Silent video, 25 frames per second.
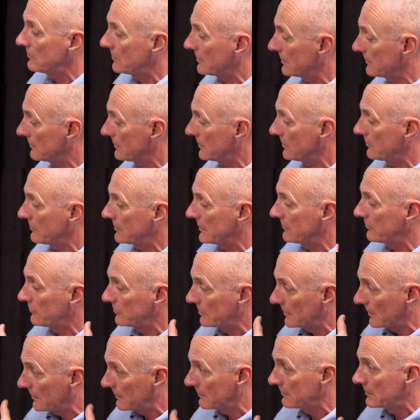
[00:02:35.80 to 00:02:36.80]
usually
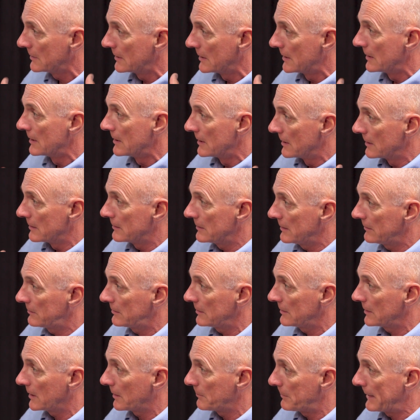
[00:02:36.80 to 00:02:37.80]
show
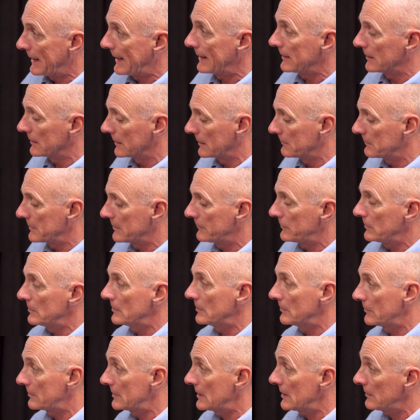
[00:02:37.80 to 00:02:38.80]
this in our panelling, but if
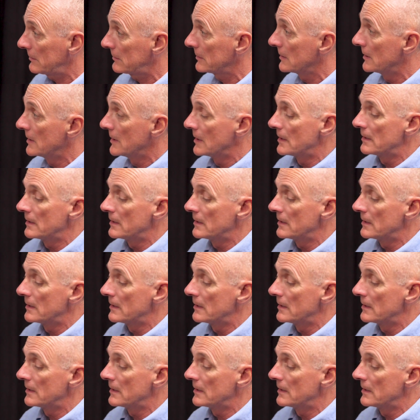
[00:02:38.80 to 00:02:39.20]
you use this,